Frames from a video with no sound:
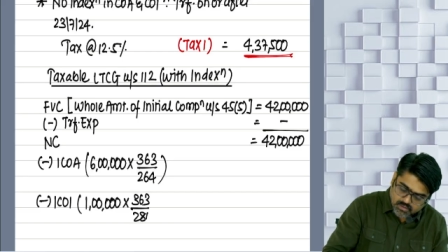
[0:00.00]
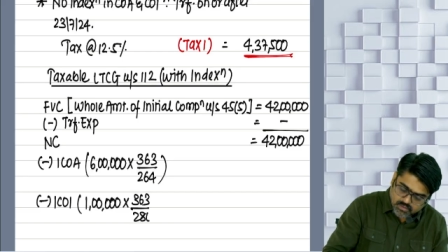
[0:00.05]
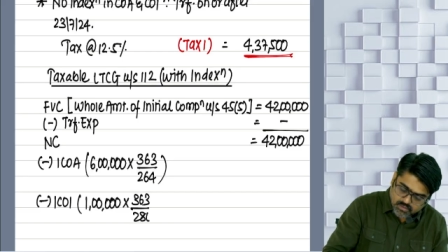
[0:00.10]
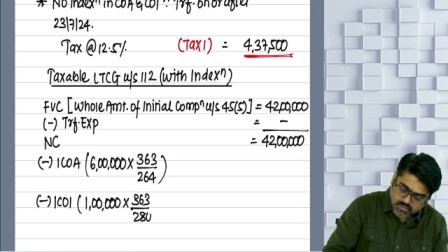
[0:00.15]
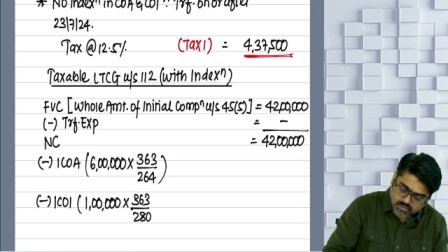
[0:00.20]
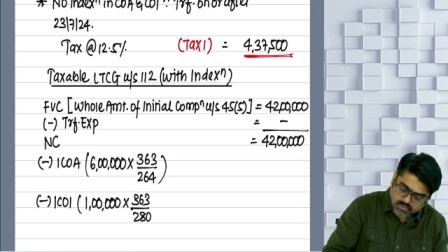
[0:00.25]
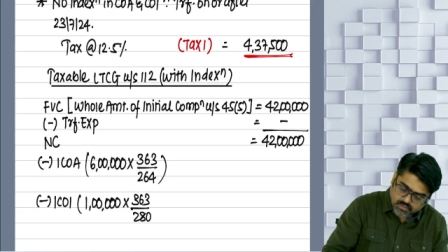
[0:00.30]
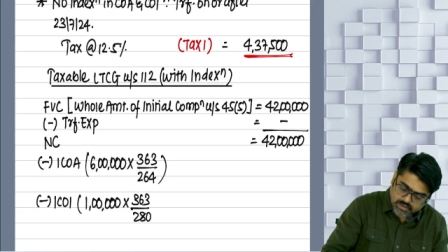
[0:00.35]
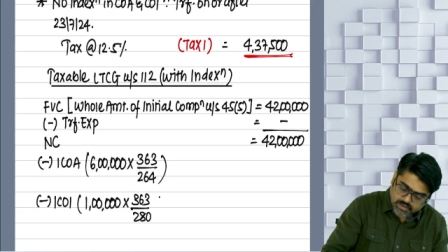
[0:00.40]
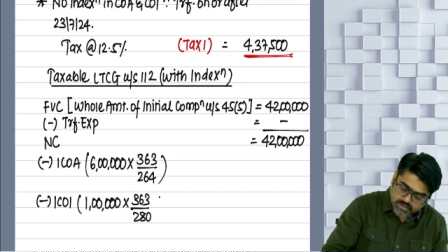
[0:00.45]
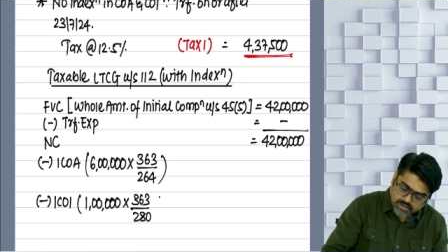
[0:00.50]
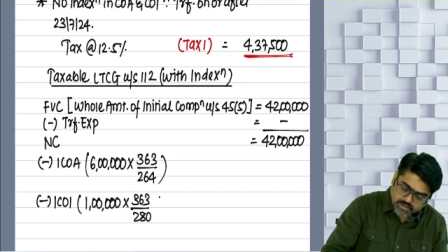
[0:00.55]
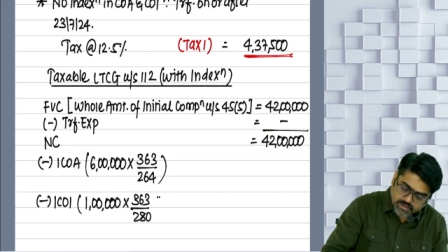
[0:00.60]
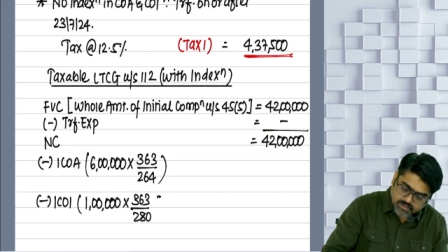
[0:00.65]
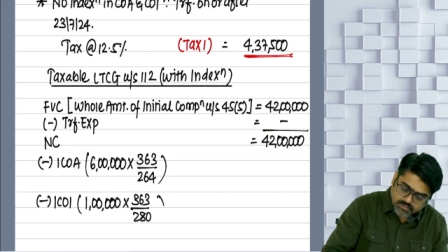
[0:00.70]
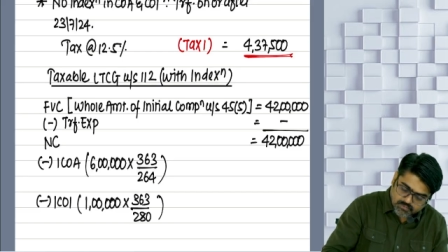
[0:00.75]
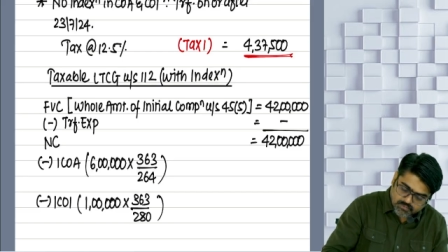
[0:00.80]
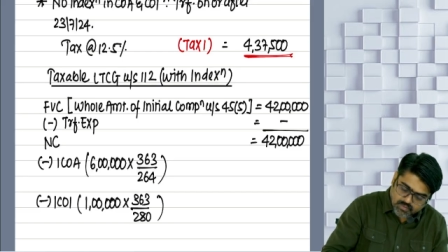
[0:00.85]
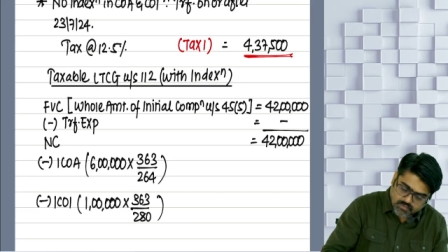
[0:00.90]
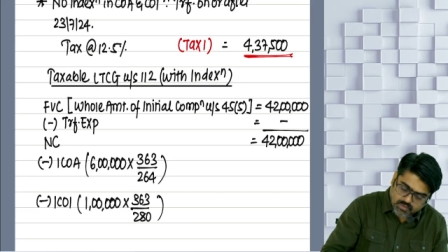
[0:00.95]
280.
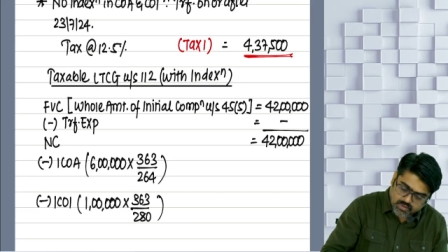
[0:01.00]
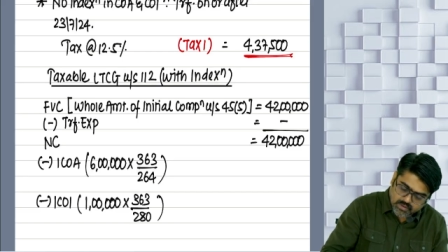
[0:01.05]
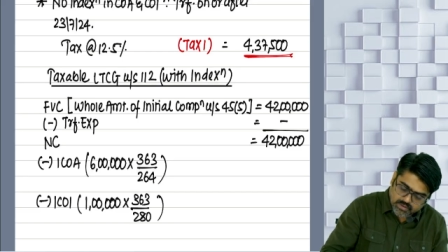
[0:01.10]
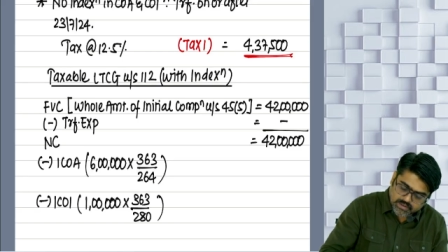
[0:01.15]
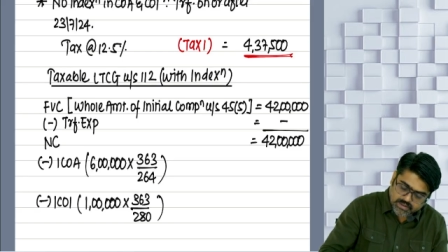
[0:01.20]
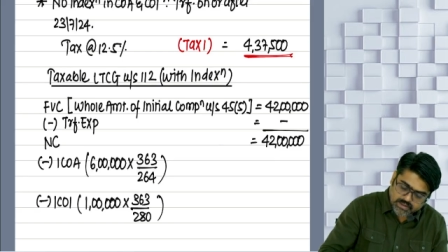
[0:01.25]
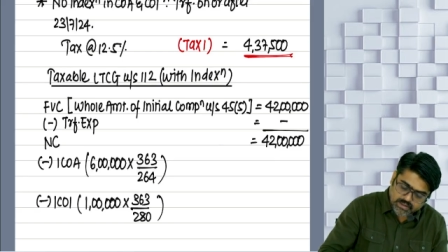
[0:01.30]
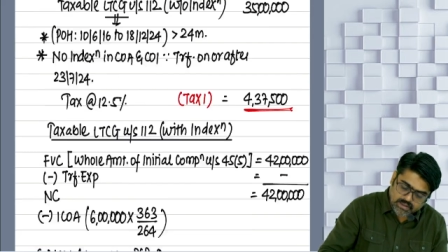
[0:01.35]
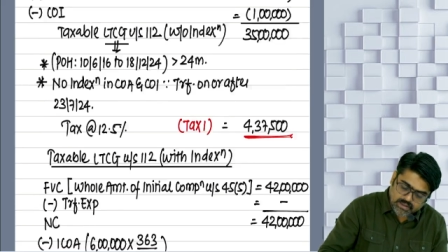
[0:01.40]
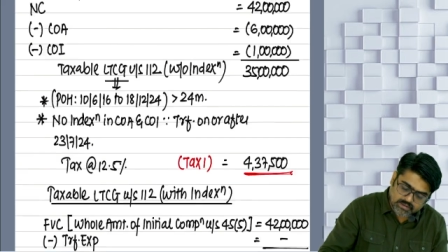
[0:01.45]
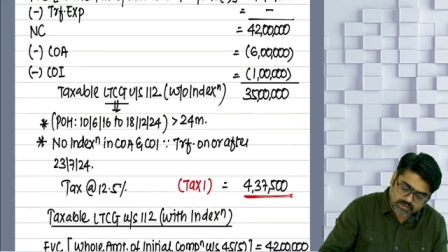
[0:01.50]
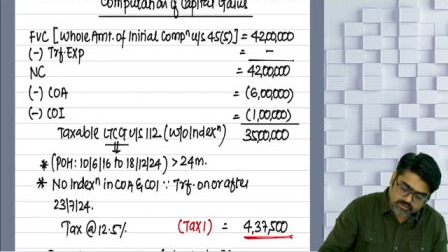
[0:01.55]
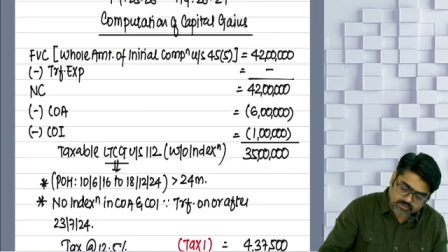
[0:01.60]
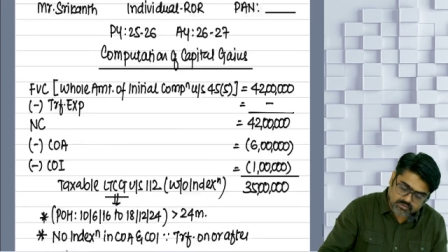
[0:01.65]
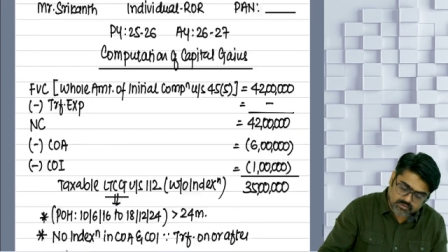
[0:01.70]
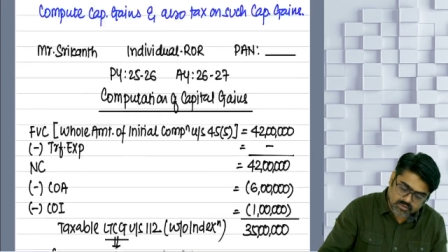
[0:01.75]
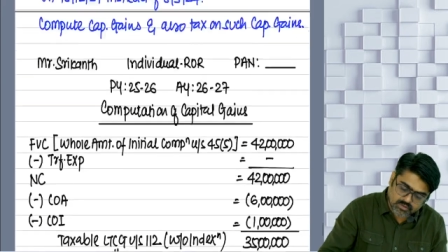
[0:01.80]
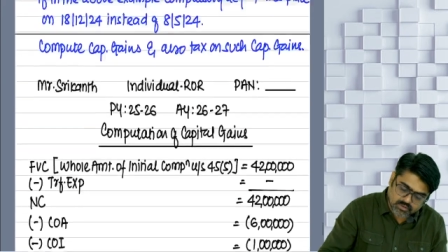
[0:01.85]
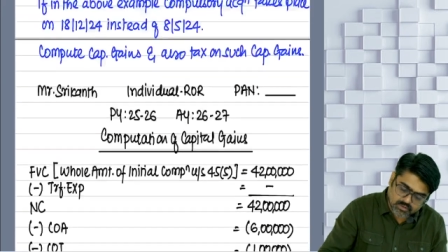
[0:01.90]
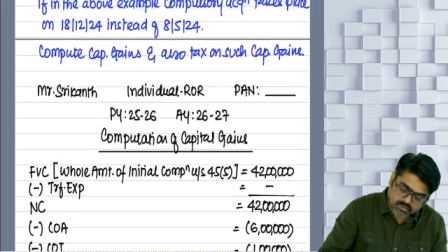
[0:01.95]
We have already done this,
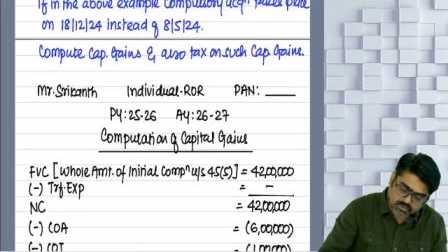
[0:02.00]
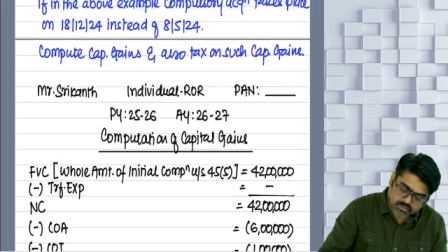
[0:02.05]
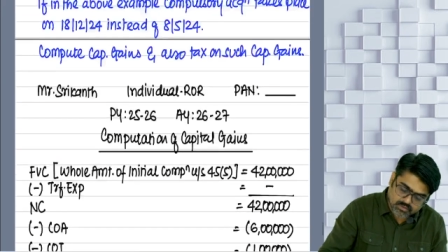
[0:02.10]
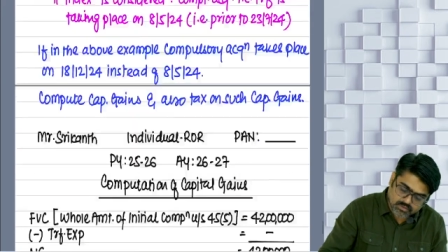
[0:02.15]
no?